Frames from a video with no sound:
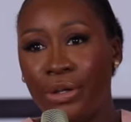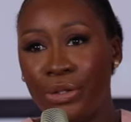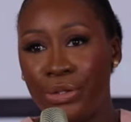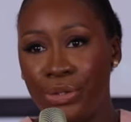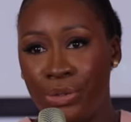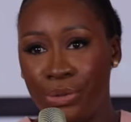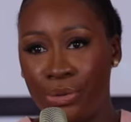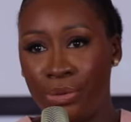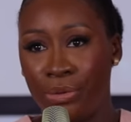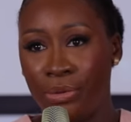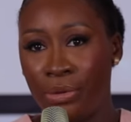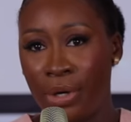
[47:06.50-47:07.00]

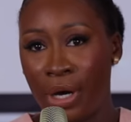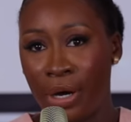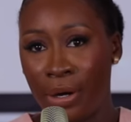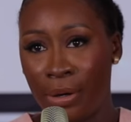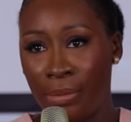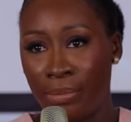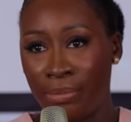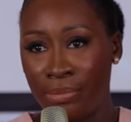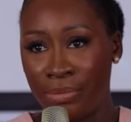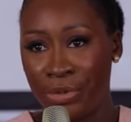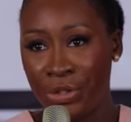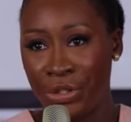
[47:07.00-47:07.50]
to
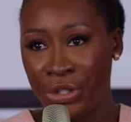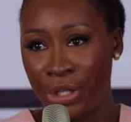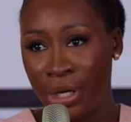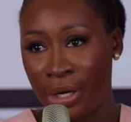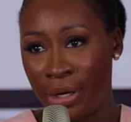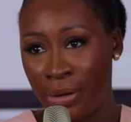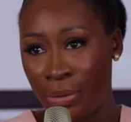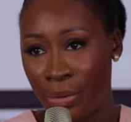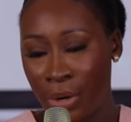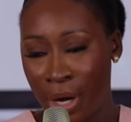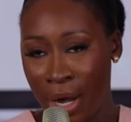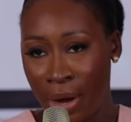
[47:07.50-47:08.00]

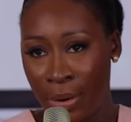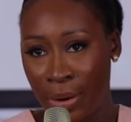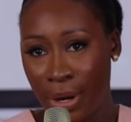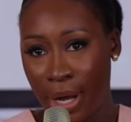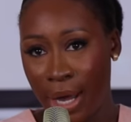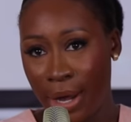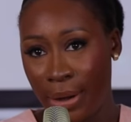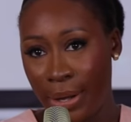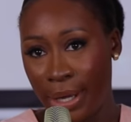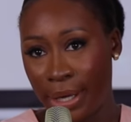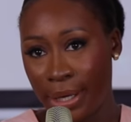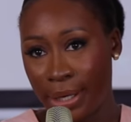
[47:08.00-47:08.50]
share how
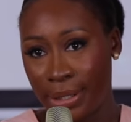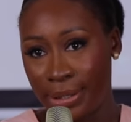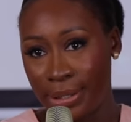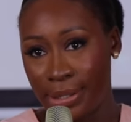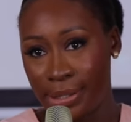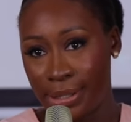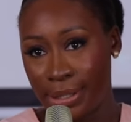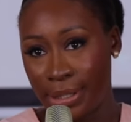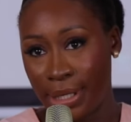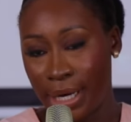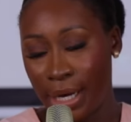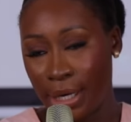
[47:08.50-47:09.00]
I can
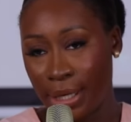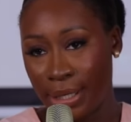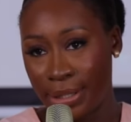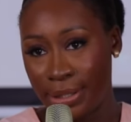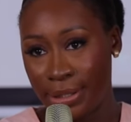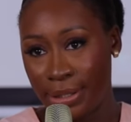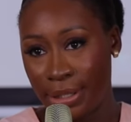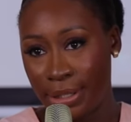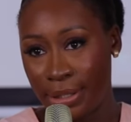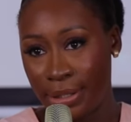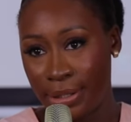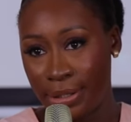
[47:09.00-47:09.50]

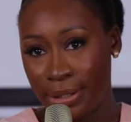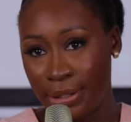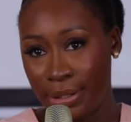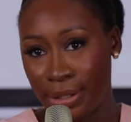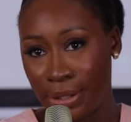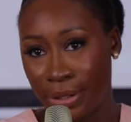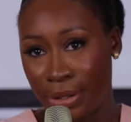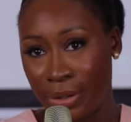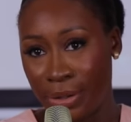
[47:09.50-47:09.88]
say this.